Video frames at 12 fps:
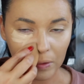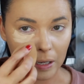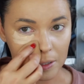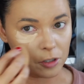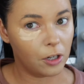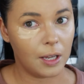
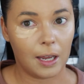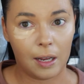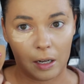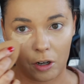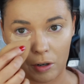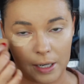And I don't get
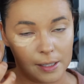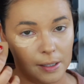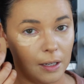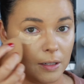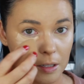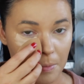any
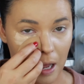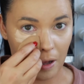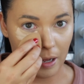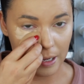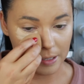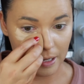creasing under my
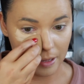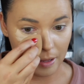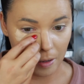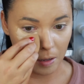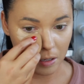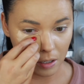eyes
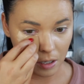either.